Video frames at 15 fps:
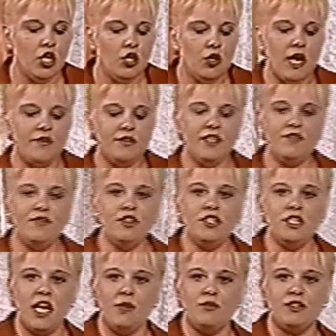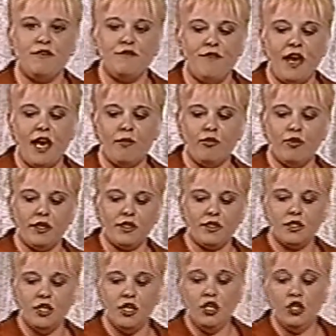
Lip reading: You have different types of fabrics.